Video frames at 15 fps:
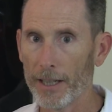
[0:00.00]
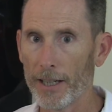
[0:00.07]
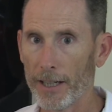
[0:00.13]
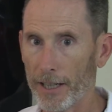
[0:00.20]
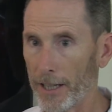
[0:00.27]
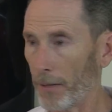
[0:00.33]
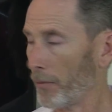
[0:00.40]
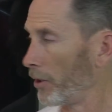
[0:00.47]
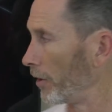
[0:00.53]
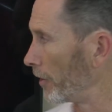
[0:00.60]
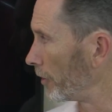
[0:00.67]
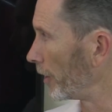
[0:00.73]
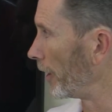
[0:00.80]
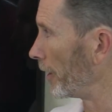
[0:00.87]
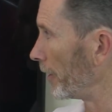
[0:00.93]
And I'm going to
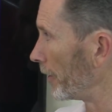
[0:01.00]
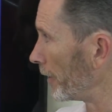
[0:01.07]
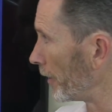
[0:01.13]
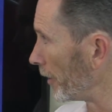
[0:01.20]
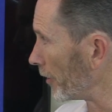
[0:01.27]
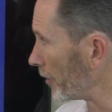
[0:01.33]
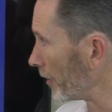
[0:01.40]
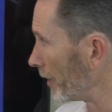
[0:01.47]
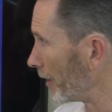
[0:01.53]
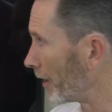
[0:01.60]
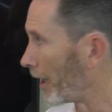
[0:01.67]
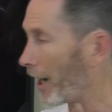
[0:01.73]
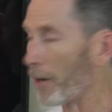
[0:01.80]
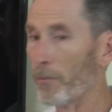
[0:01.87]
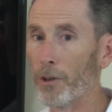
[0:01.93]
tell you this,
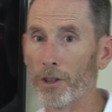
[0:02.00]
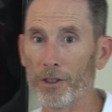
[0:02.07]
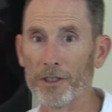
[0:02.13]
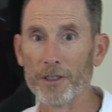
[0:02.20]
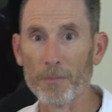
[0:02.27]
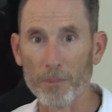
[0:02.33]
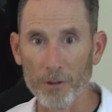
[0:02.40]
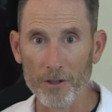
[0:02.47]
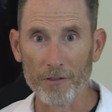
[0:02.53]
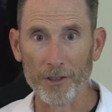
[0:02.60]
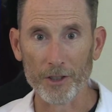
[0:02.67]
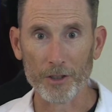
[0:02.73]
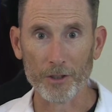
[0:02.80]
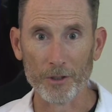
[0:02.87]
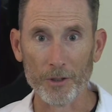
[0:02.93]
I'm willing to prove
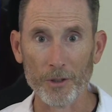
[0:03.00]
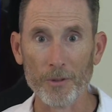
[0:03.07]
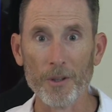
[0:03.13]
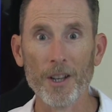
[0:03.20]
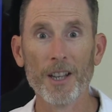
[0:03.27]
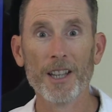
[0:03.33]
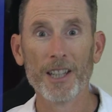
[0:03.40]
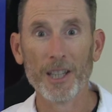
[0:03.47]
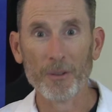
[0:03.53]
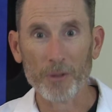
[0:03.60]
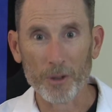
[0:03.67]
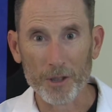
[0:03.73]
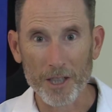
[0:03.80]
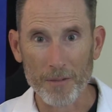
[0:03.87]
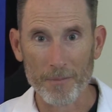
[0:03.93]
it to you if
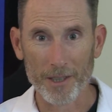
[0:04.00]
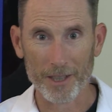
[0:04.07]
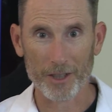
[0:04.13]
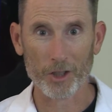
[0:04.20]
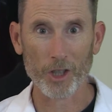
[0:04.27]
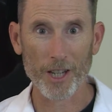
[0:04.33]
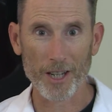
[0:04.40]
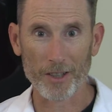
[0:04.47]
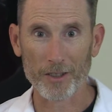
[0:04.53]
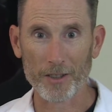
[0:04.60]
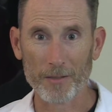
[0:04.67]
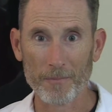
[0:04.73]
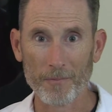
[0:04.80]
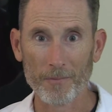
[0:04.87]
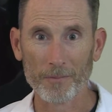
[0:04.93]
you give me the chance.
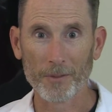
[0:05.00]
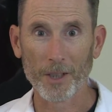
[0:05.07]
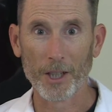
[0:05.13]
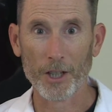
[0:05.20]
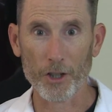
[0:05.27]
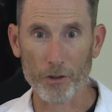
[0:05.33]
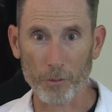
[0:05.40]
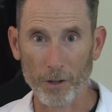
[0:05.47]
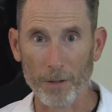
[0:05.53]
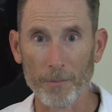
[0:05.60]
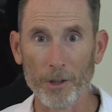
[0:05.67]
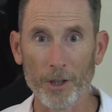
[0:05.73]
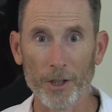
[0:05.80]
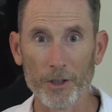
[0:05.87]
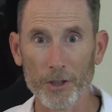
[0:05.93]
Here's what I'm
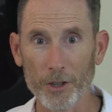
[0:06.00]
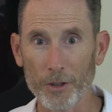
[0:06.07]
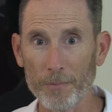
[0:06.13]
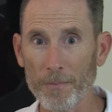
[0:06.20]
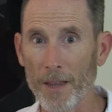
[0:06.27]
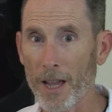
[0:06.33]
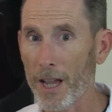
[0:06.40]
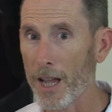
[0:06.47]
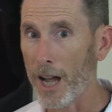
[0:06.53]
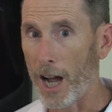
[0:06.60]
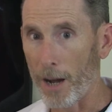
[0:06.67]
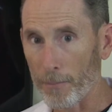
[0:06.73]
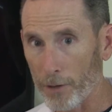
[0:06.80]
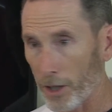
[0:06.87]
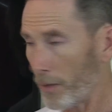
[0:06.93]
going to do.
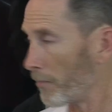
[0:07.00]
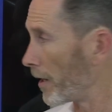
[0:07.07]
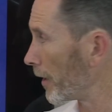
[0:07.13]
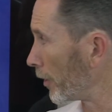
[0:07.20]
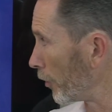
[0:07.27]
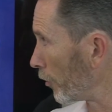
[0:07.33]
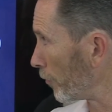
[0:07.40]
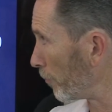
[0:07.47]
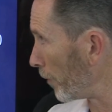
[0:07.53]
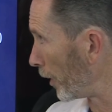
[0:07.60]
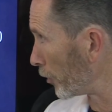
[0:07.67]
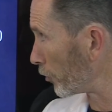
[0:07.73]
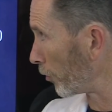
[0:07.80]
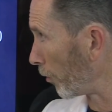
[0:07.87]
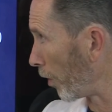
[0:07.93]
I'm going to make a
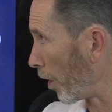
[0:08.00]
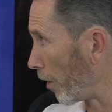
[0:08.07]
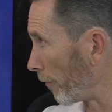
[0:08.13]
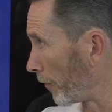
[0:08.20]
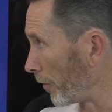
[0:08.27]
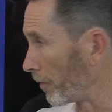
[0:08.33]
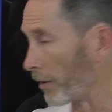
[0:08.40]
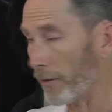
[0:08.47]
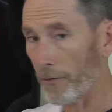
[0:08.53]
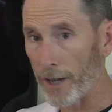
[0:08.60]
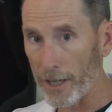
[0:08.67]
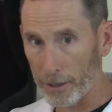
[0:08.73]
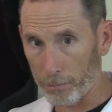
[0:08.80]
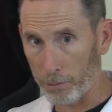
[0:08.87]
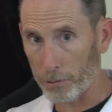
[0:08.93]
special offer
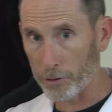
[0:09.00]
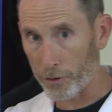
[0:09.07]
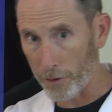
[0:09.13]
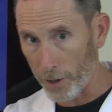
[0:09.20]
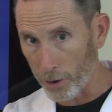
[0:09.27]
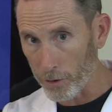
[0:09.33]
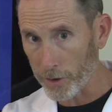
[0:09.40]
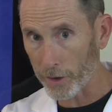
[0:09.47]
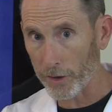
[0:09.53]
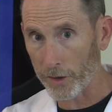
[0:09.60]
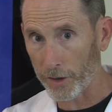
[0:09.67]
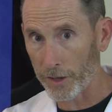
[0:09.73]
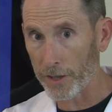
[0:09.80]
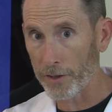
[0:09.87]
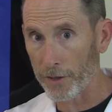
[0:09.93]
available to those that
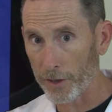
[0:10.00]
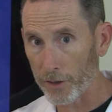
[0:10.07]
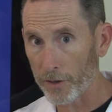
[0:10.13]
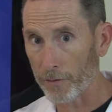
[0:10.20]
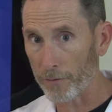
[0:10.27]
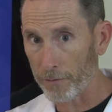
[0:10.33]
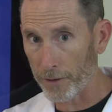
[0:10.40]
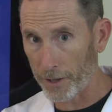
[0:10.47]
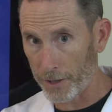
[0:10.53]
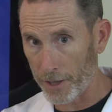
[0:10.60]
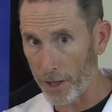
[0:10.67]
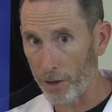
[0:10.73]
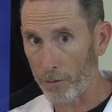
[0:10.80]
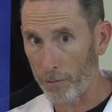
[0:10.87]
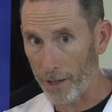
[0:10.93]
see this
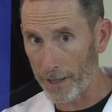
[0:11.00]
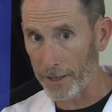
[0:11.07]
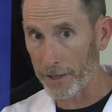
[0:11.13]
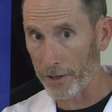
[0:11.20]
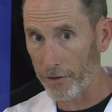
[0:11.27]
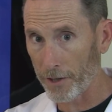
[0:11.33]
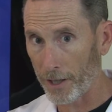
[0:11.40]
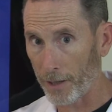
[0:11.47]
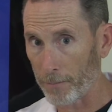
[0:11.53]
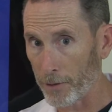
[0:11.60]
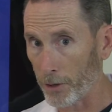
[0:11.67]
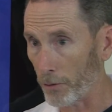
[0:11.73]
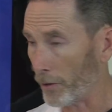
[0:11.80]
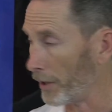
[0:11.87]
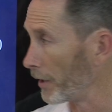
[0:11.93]
video right here that I'm
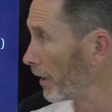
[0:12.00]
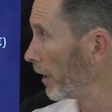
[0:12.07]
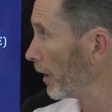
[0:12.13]
doing.